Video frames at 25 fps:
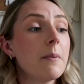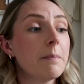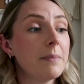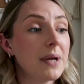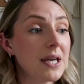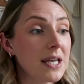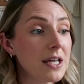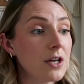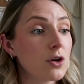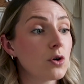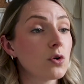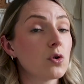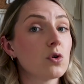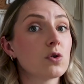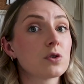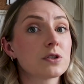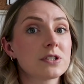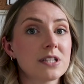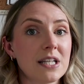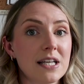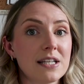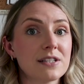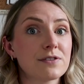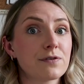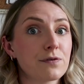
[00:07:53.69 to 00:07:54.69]

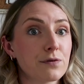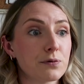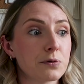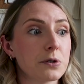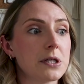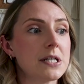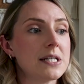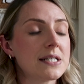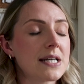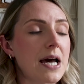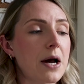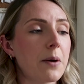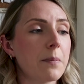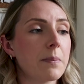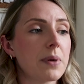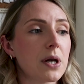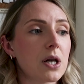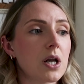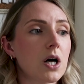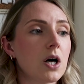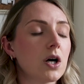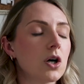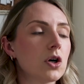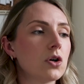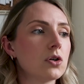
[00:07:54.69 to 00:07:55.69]
that is free down
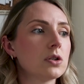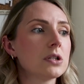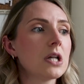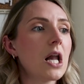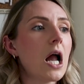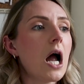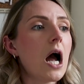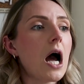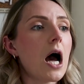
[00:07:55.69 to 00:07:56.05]
below.